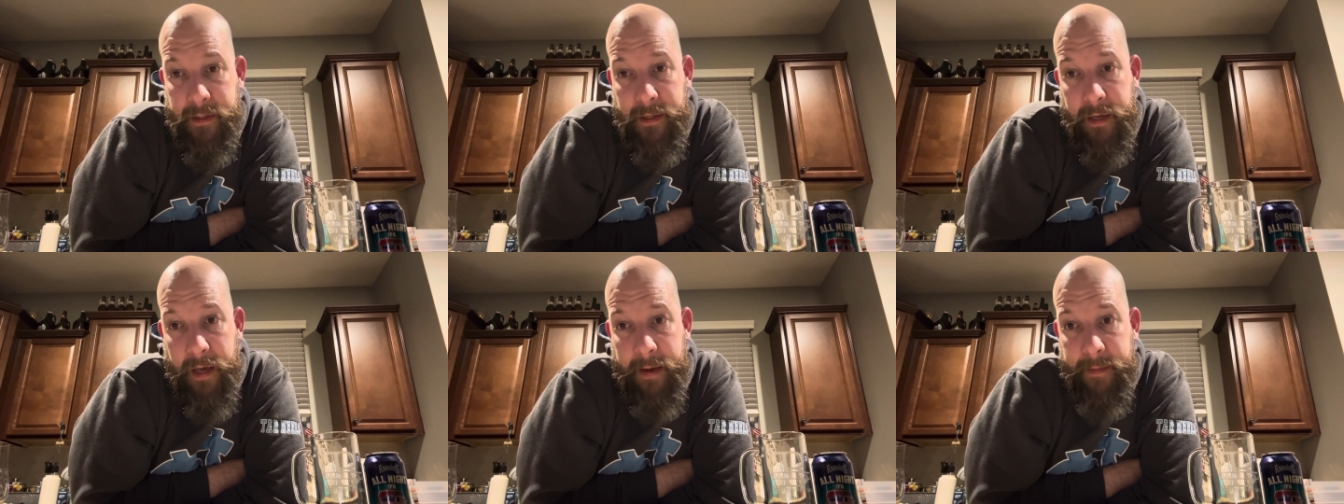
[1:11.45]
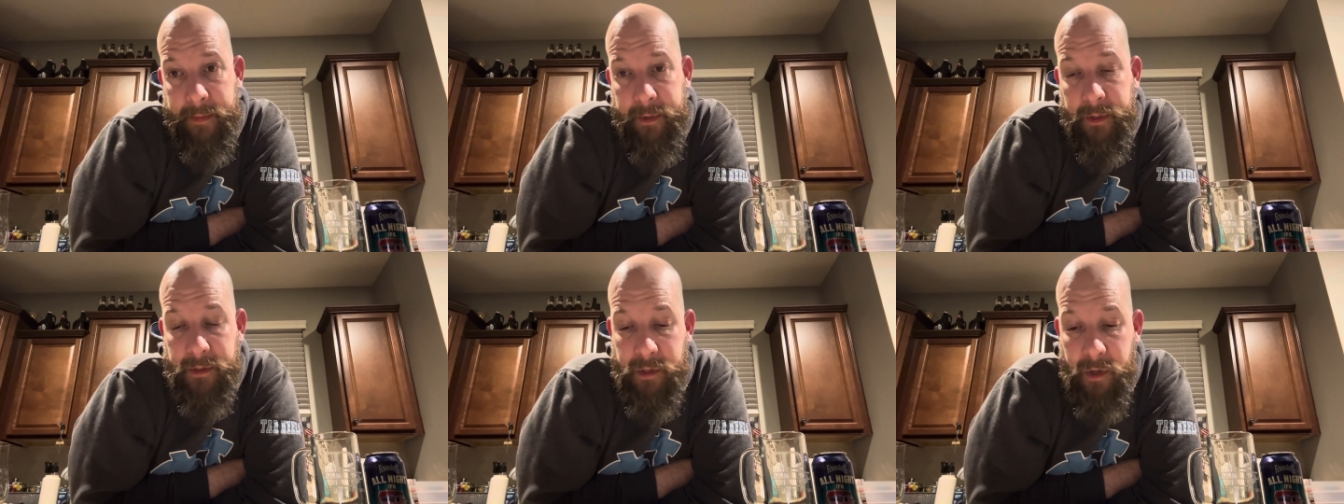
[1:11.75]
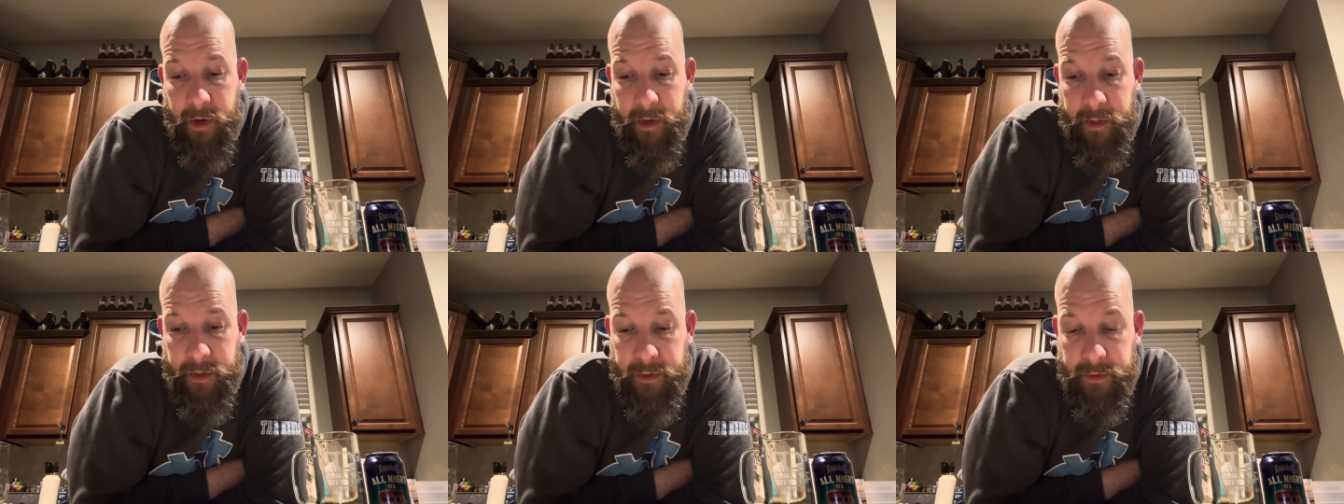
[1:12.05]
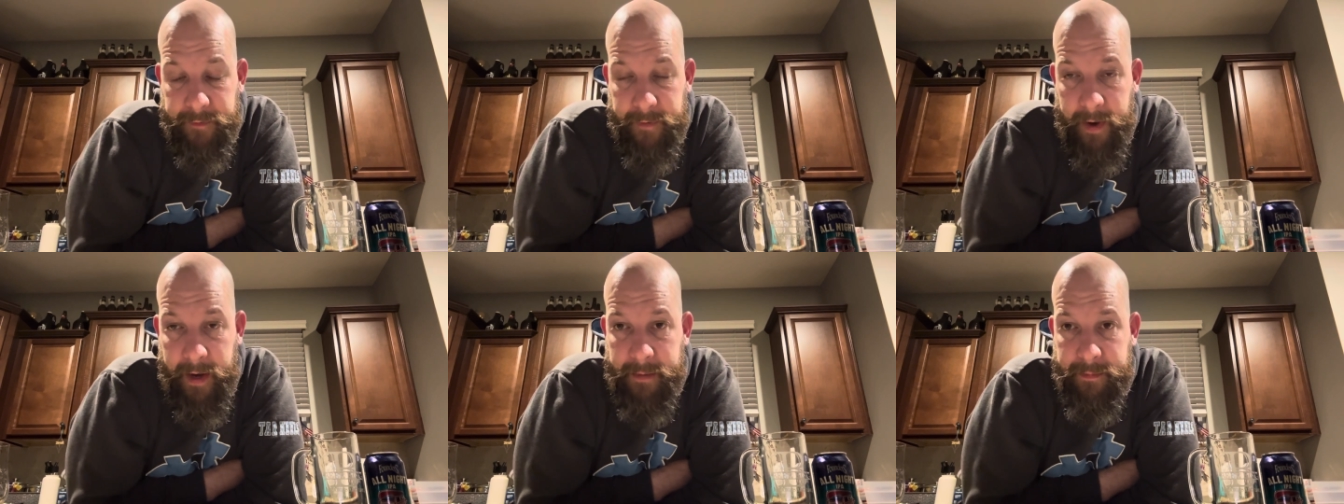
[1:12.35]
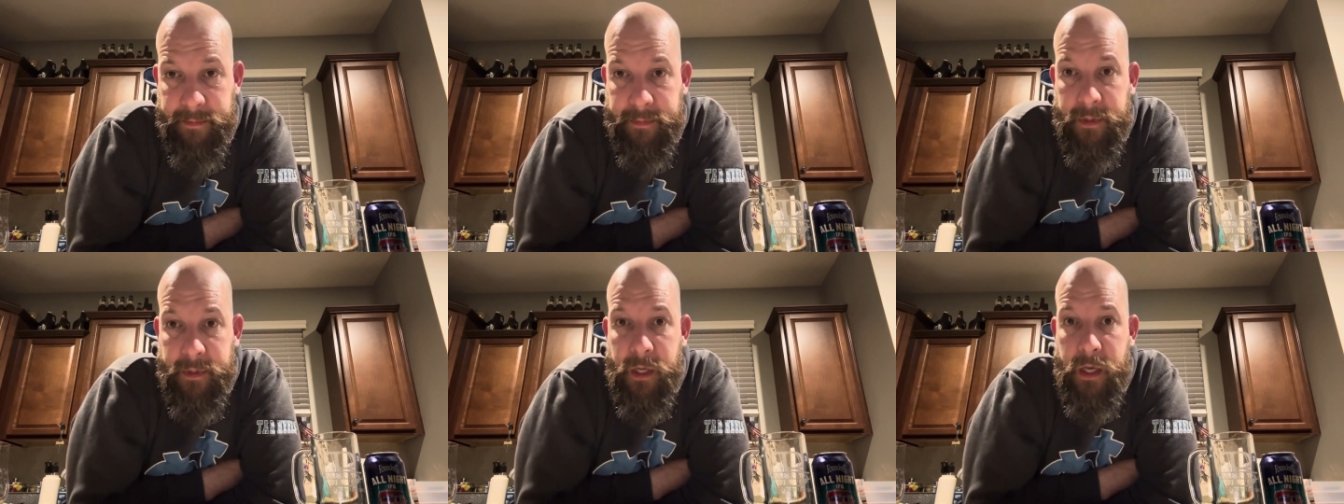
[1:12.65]
I'm a Tar Heels
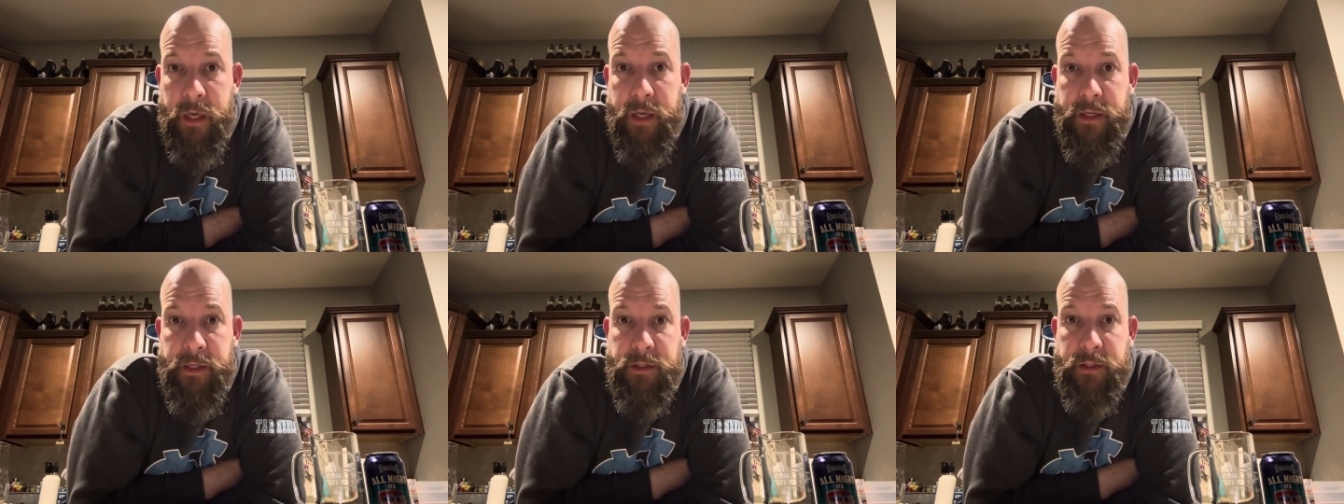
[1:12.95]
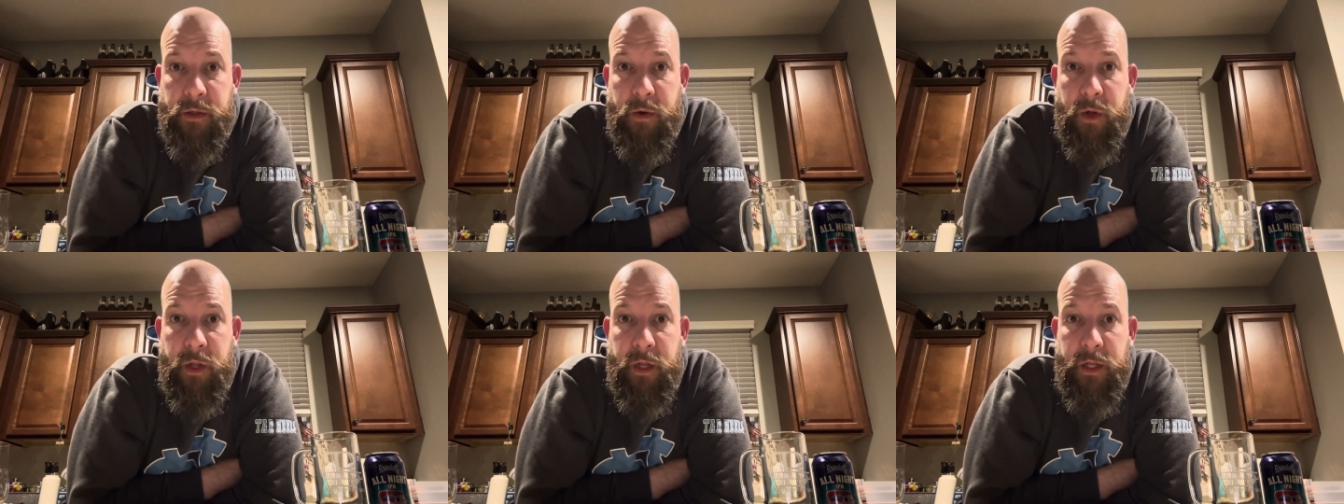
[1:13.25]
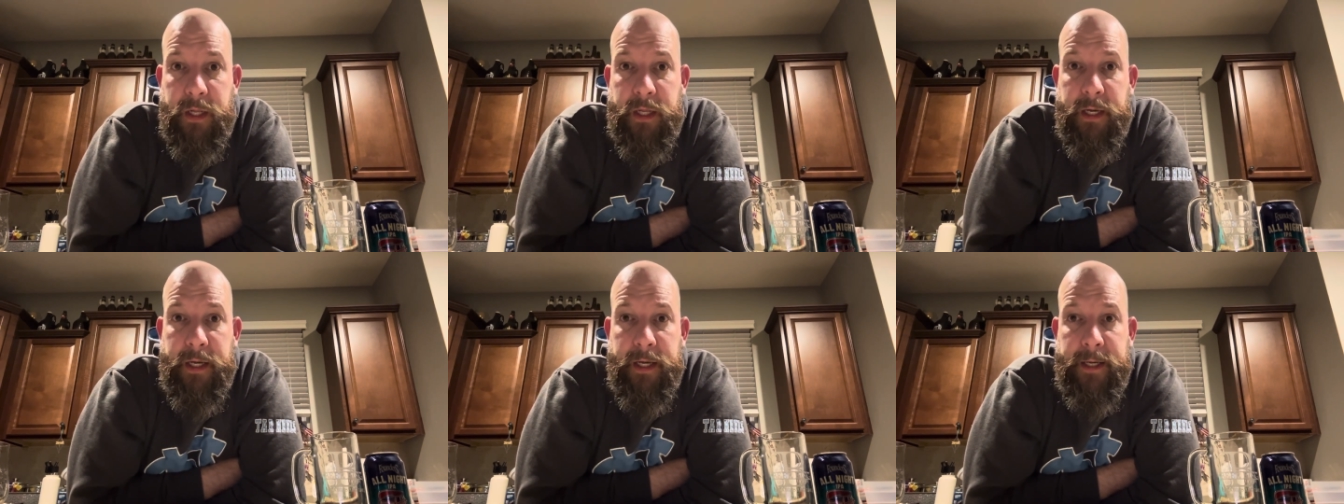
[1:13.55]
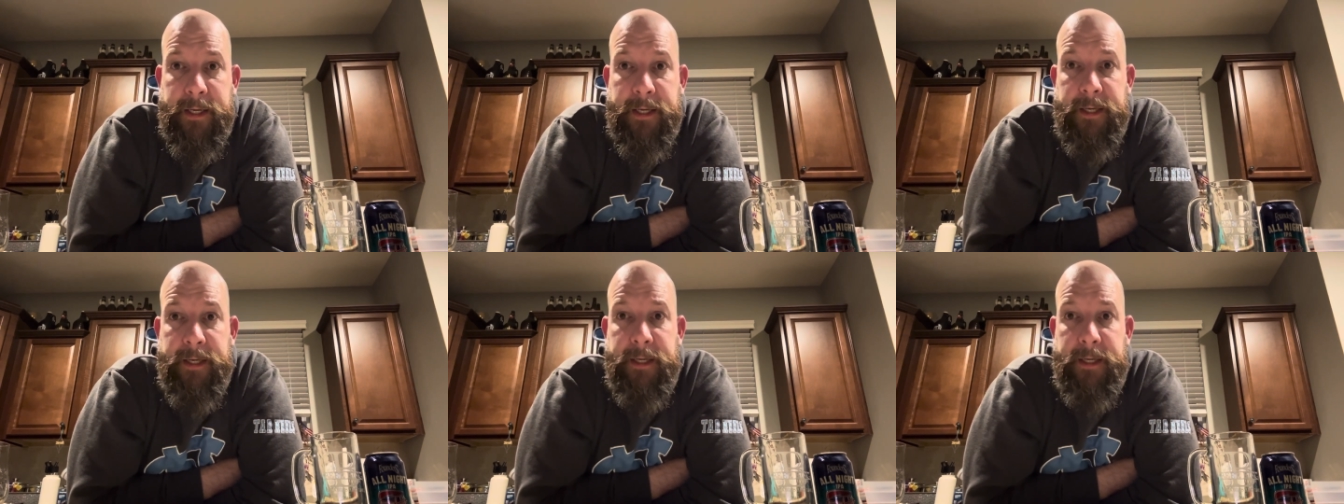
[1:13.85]
fan, so I'll uh,